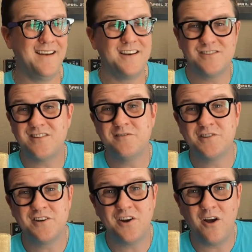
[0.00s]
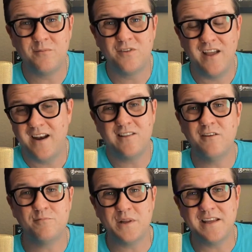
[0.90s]
I just love turning knobs, and I
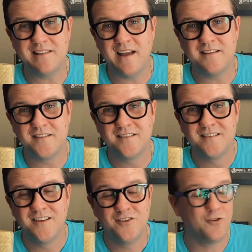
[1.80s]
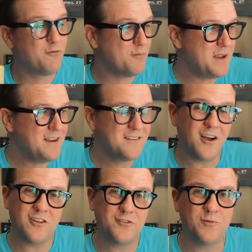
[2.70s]
love blinky lights. So for me,
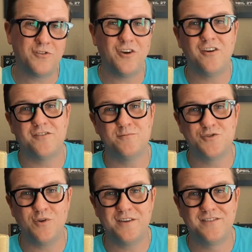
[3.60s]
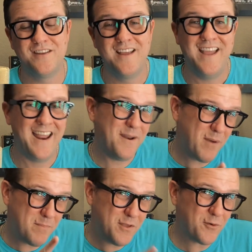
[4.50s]
DAW-less was an awesome choice. And it
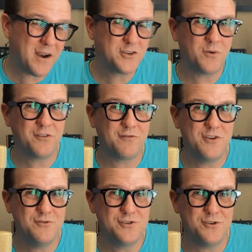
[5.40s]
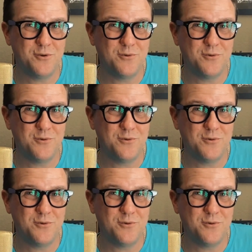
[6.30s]
might be the right choice for you too.